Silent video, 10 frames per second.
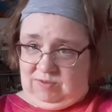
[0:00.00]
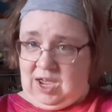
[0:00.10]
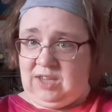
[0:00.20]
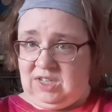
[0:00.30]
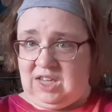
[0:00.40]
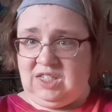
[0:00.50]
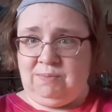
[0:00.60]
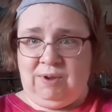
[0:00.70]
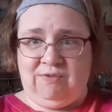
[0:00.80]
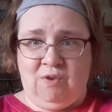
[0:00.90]
I tested
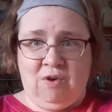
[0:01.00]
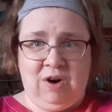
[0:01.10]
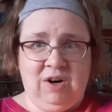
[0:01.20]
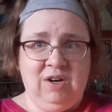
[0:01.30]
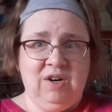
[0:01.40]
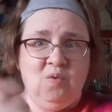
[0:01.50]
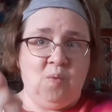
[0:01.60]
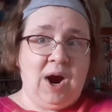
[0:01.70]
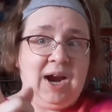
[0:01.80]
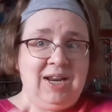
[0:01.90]
before,
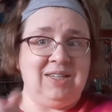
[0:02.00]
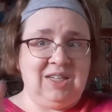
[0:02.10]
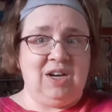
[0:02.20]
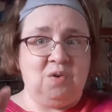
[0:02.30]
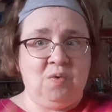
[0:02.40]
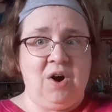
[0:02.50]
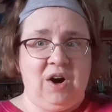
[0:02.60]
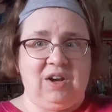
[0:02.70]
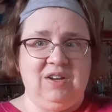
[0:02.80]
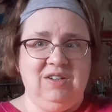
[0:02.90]
why it didn't
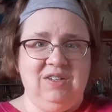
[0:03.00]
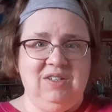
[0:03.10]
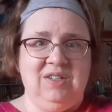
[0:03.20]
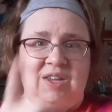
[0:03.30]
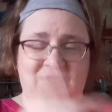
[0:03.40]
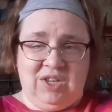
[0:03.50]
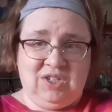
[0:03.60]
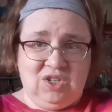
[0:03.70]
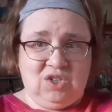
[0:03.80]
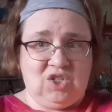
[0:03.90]
work. If this
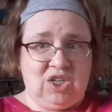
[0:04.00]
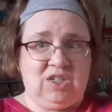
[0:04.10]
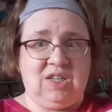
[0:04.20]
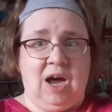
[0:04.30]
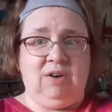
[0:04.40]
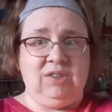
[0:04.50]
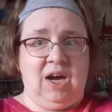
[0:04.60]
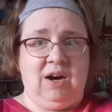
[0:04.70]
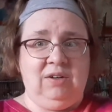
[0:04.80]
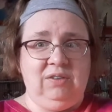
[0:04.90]
is just sound
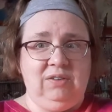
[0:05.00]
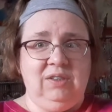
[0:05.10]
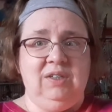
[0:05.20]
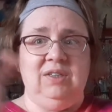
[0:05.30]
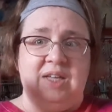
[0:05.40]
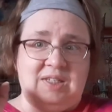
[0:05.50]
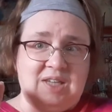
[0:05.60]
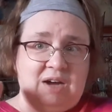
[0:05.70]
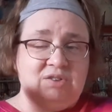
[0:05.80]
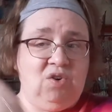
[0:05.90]
out, then
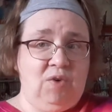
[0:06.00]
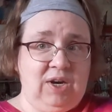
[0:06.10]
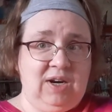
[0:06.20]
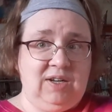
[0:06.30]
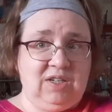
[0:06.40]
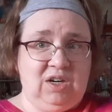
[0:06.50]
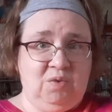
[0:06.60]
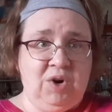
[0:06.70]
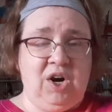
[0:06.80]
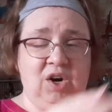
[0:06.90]
sound going in isn't going to
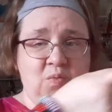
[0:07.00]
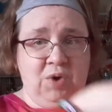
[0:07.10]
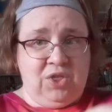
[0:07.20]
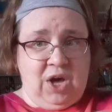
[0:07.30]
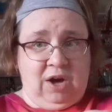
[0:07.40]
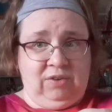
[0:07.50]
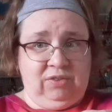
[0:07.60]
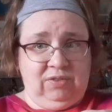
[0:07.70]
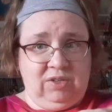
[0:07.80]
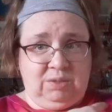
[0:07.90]
work without
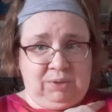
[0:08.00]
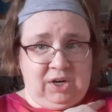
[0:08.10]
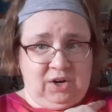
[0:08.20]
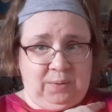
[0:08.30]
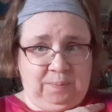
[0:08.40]
the splitter.